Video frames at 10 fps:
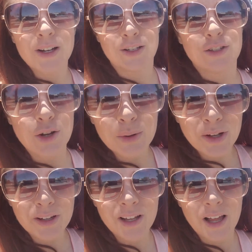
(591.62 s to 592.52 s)
So
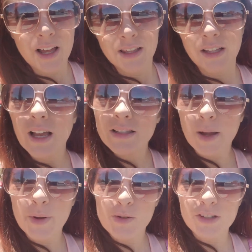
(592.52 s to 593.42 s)
good. The last
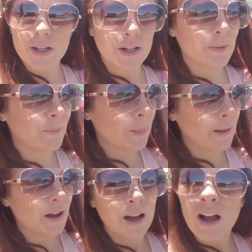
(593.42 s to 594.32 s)
time I was here,
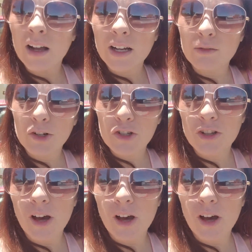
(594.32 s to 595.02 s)
I got rushed to the